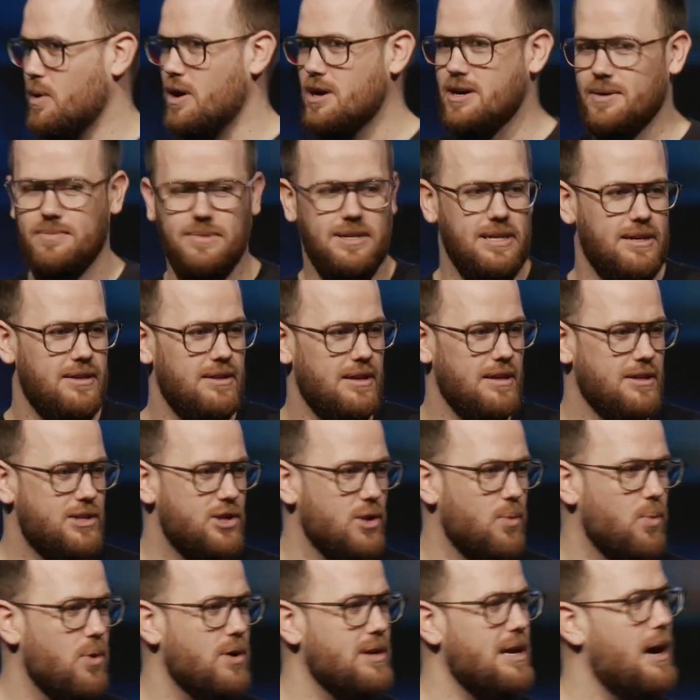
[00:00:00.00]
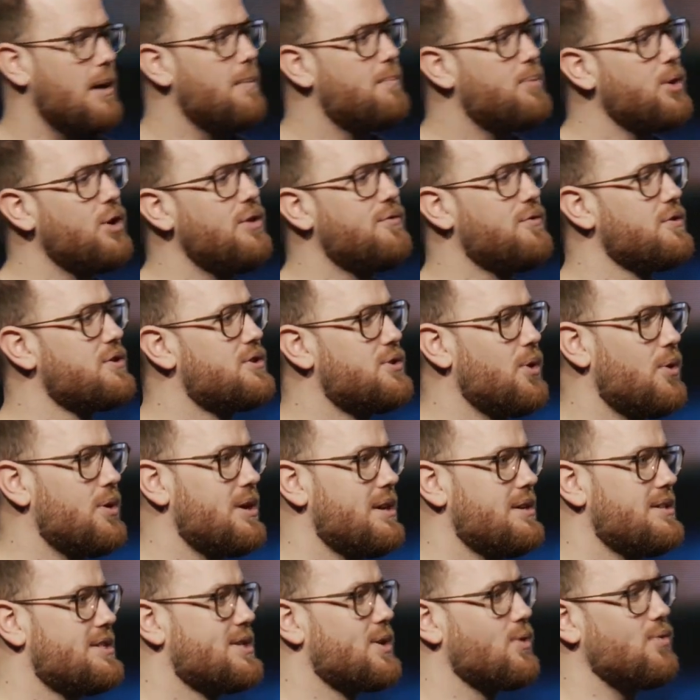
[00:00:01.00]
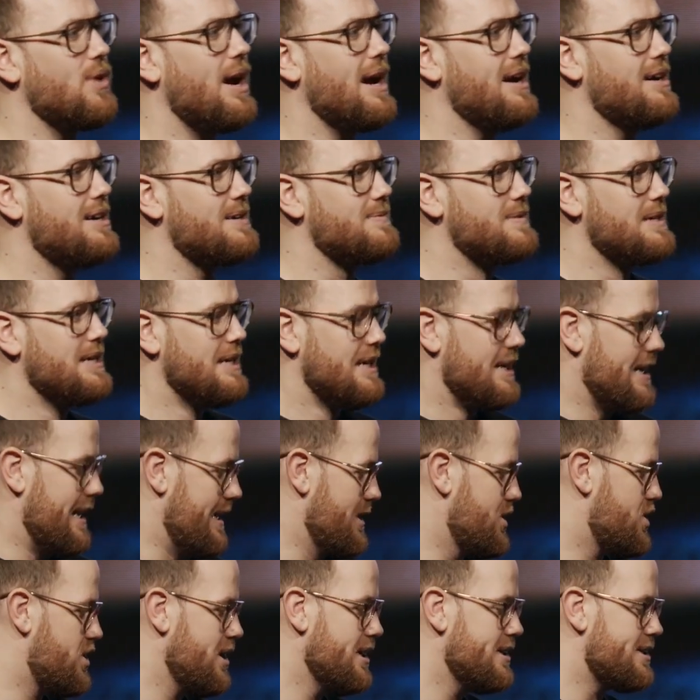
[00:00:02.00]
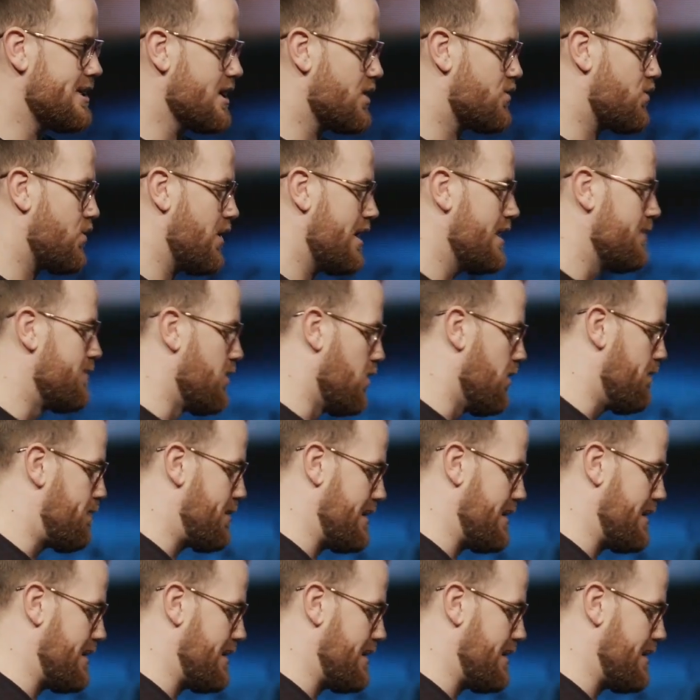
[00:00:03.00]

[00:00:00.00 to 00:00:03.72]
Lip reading: welcomed into the world our beautiful daughter, Zarea, and she is incredible.